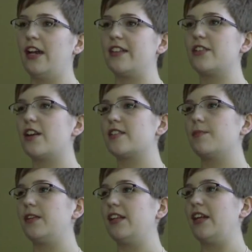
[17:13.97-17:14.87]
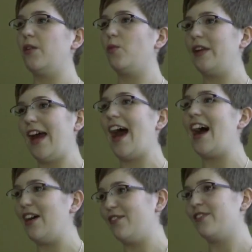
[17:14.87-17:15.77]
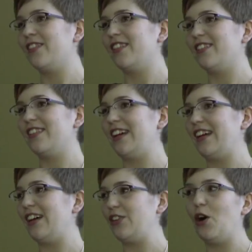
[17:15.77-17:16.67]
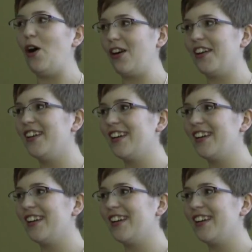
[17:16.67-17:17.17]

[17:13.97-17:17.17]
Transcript: It's not something that we have, like a dog.